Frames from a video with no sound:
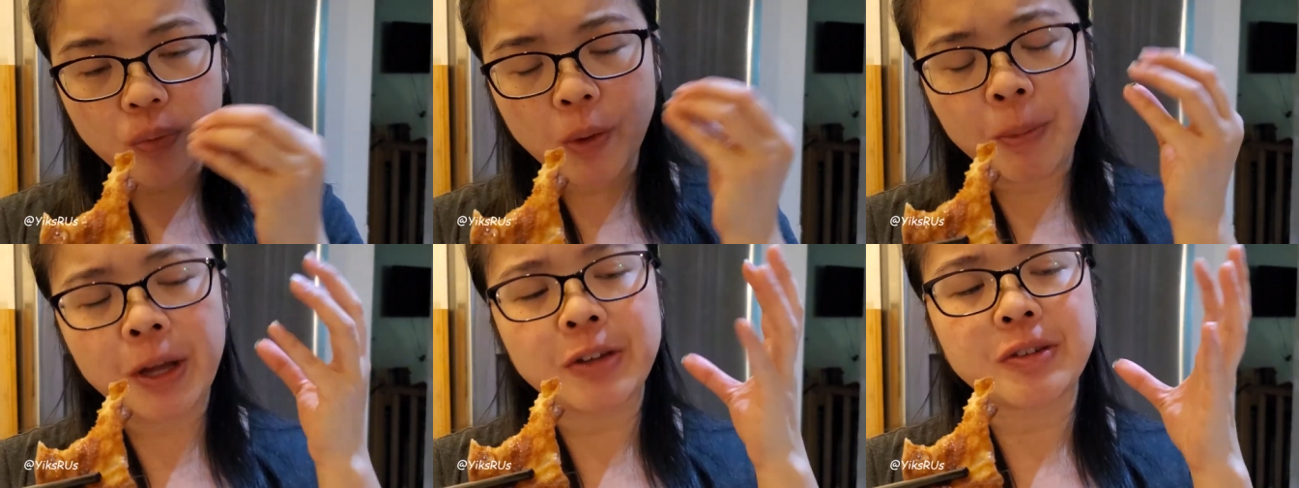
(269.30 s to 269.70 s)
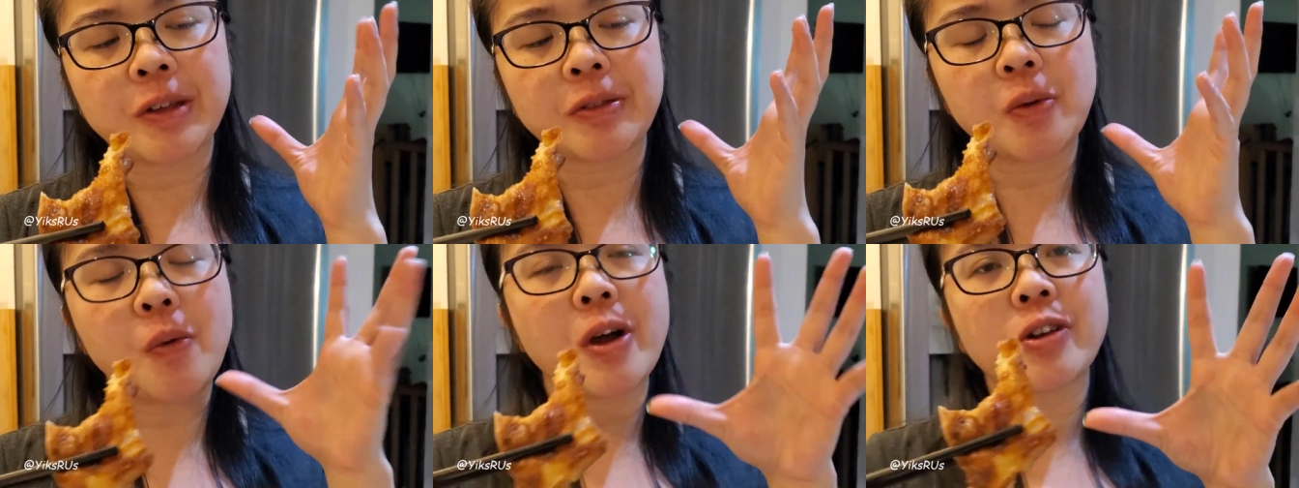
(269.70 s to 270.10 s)
Because
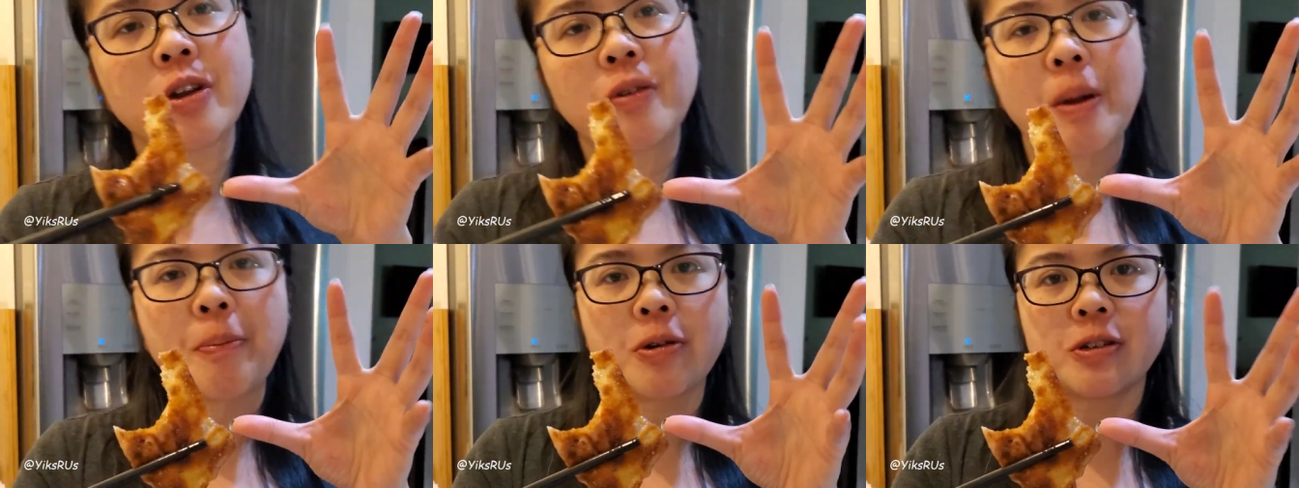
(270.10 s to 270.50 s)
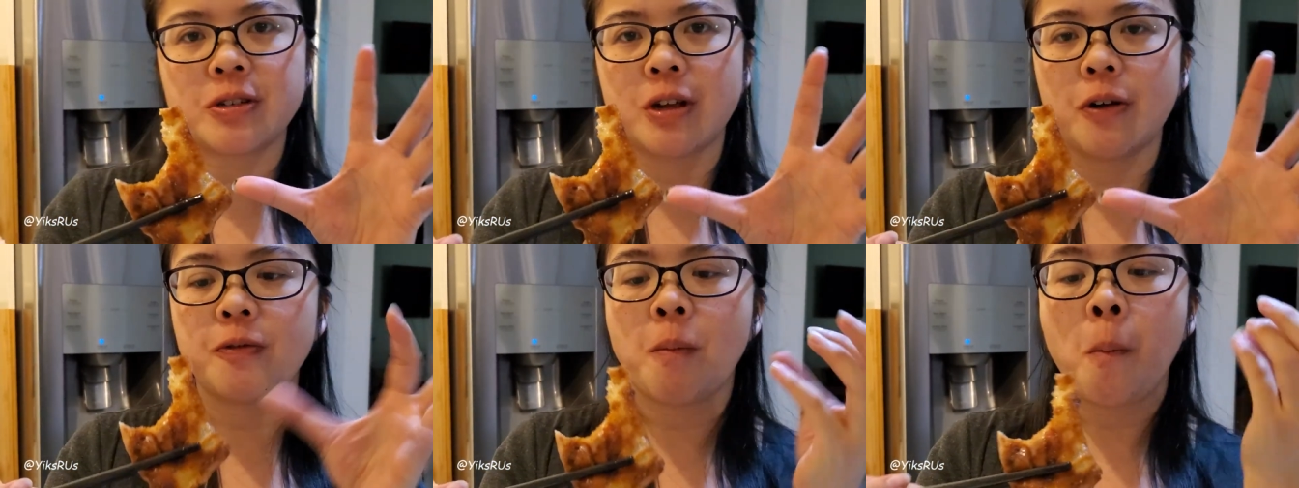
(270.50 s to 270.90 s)
like the wonton wrapper
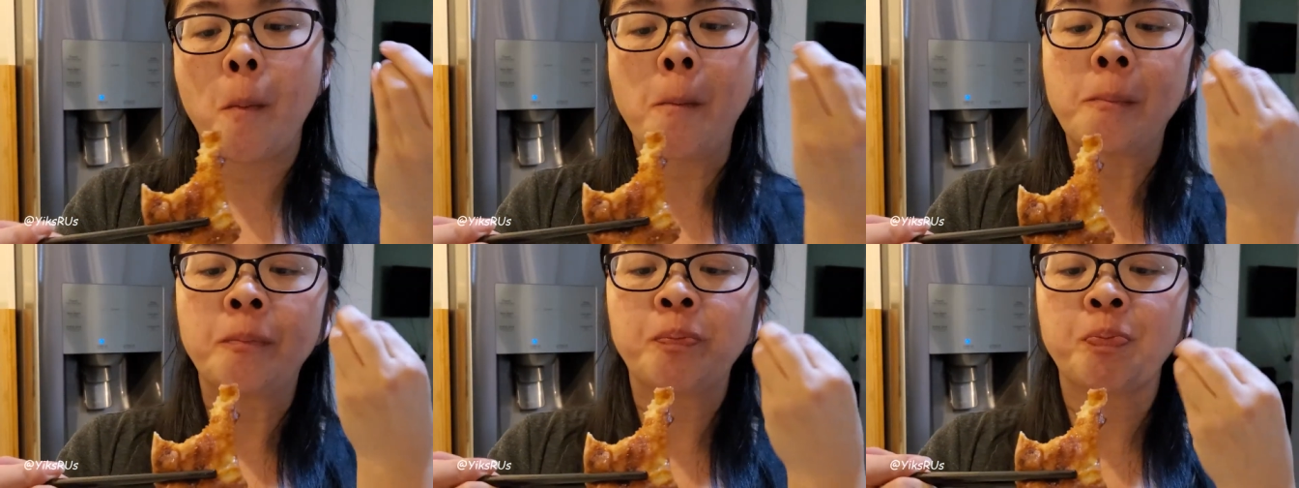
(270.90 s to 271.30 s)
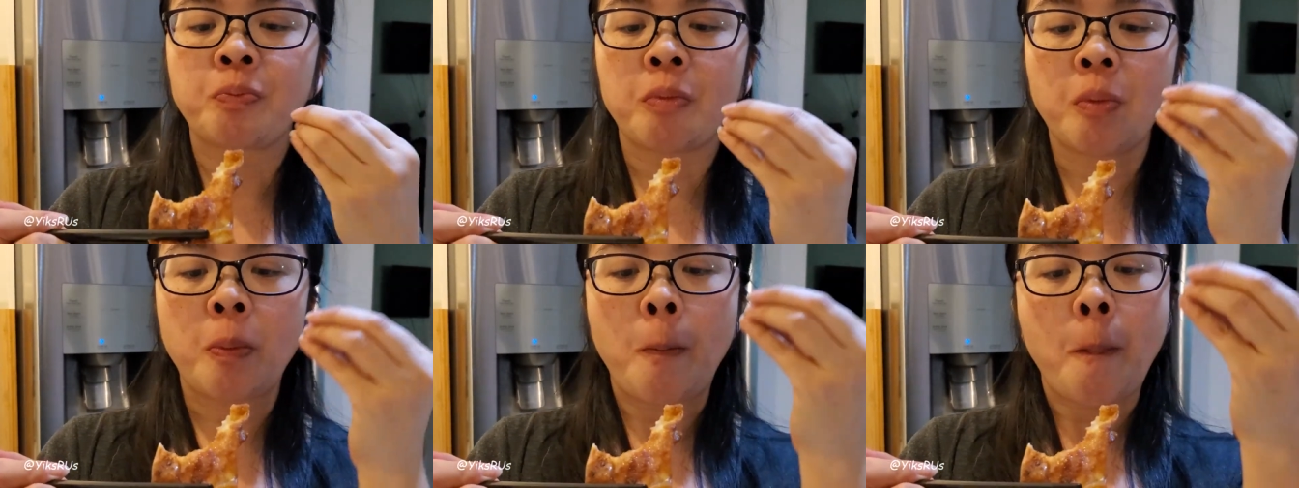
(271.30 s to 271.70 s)
itself,
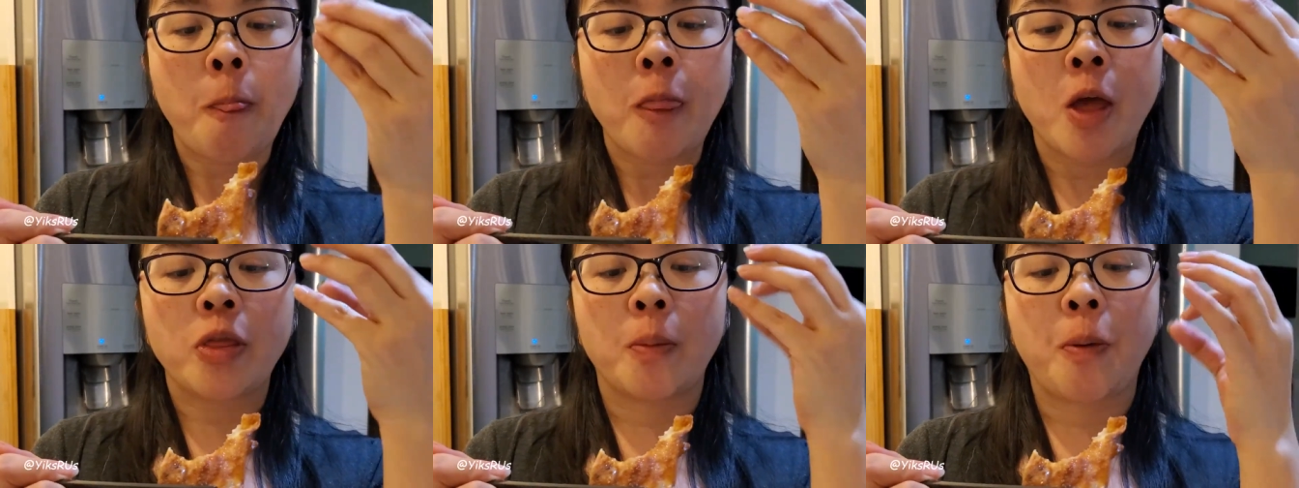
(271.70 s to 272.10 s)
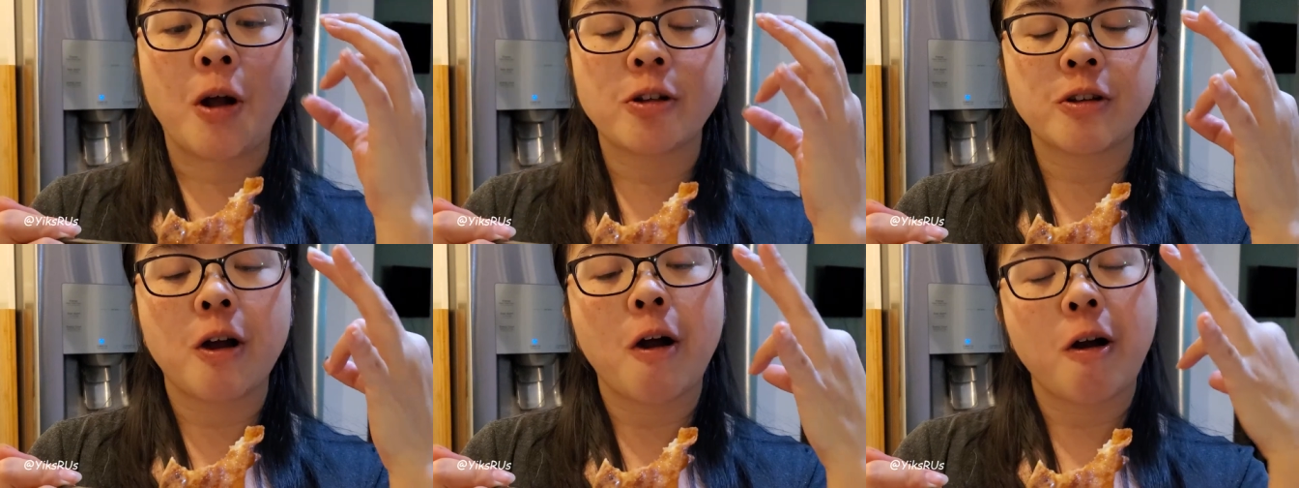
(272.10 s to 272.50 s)
the
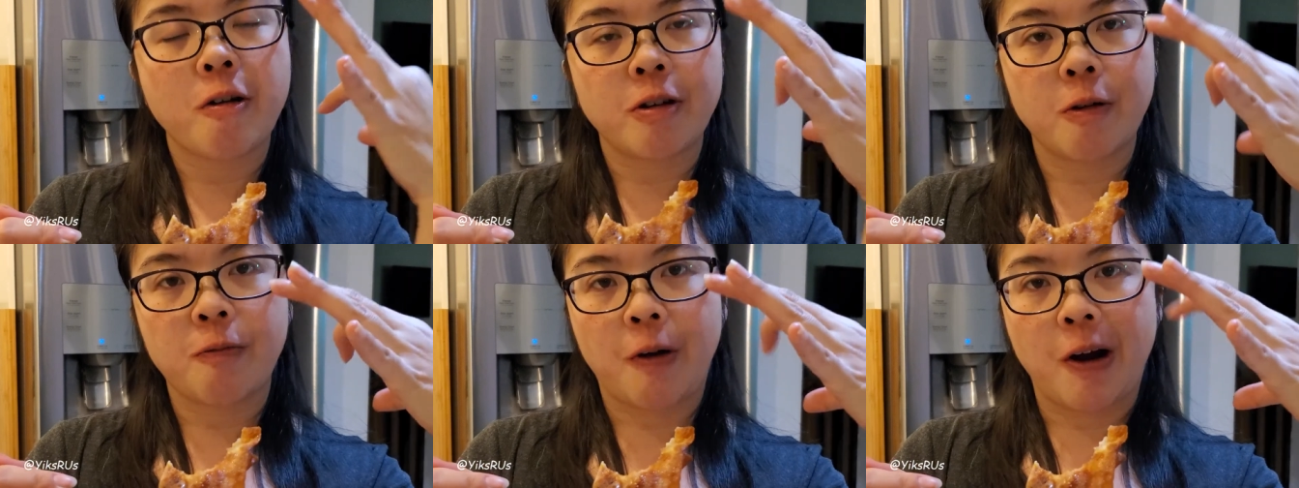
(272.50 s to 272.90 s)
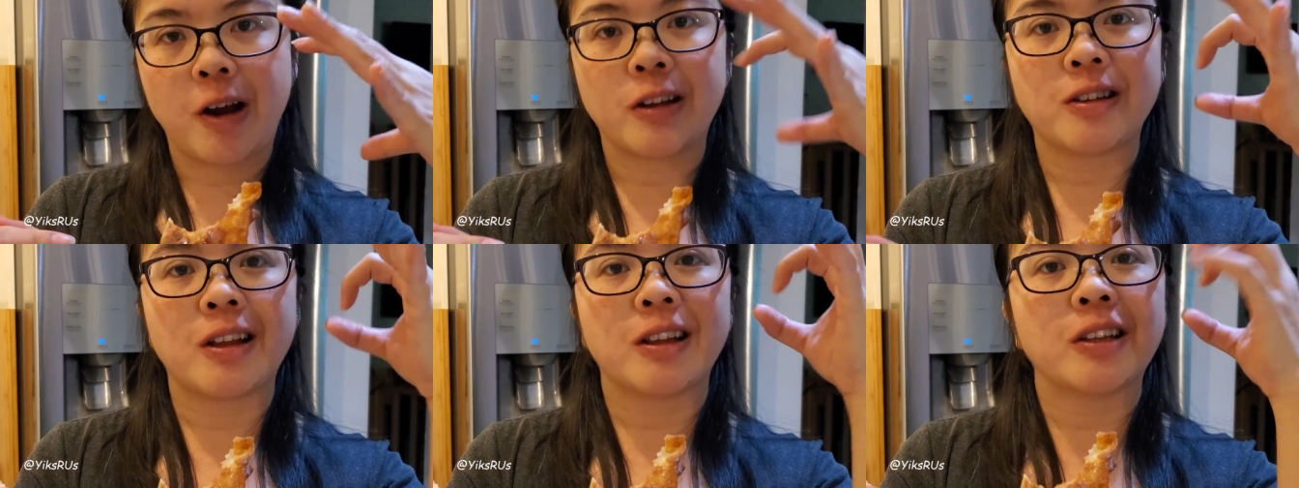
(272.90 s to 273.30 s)
parts that aren't deep fried,
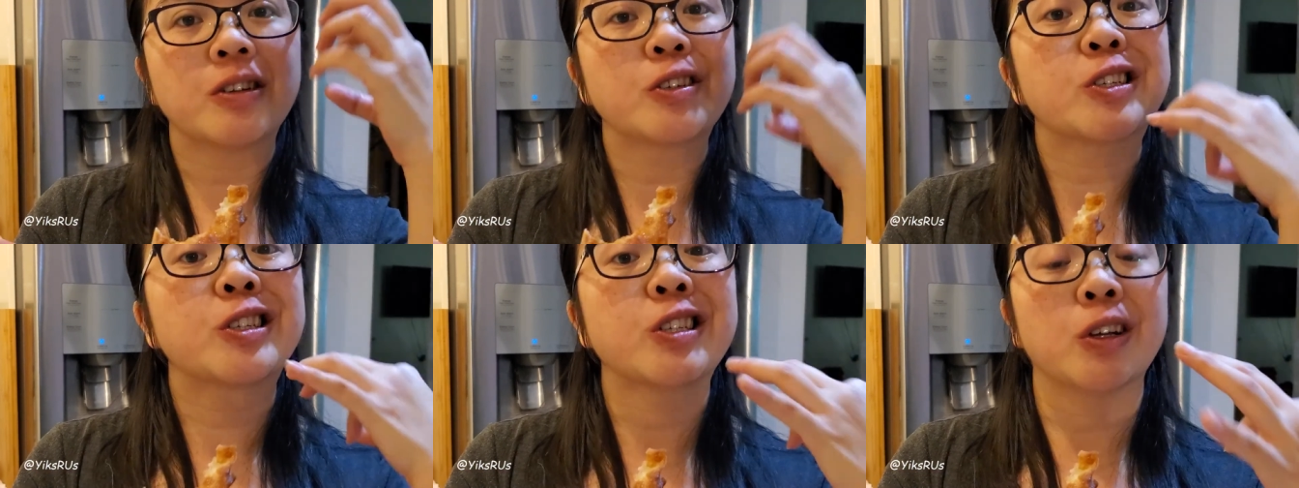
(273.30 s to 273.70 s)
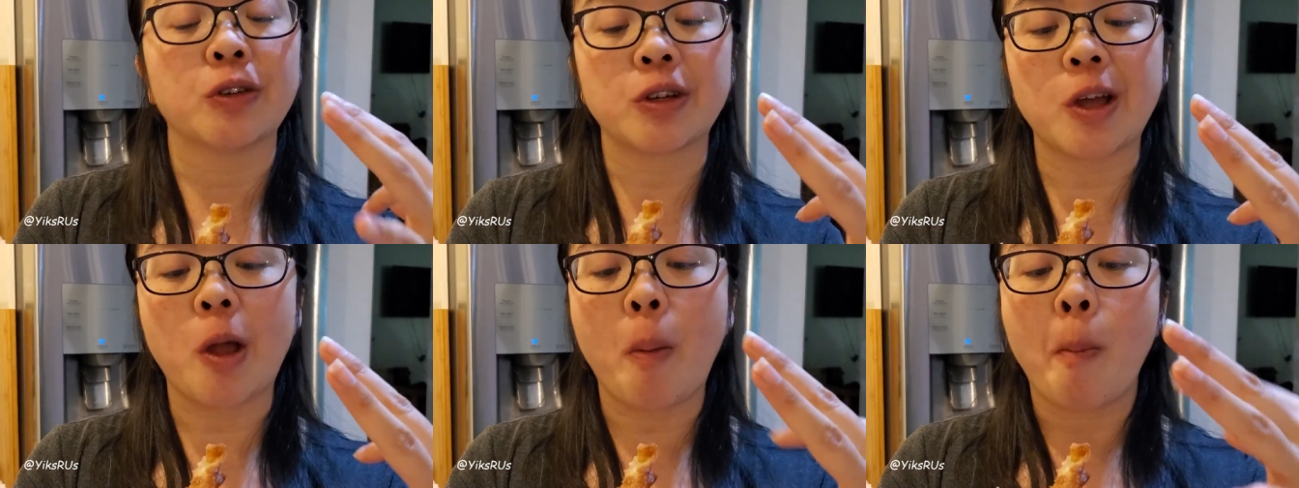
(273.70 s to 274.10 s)
it's a little
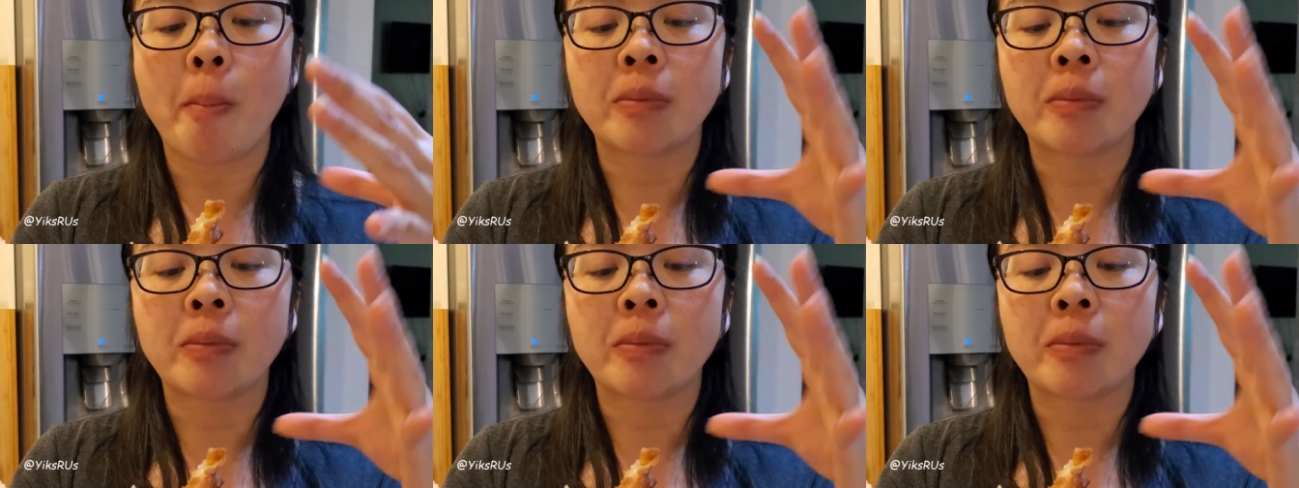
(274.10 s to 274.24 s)
silky,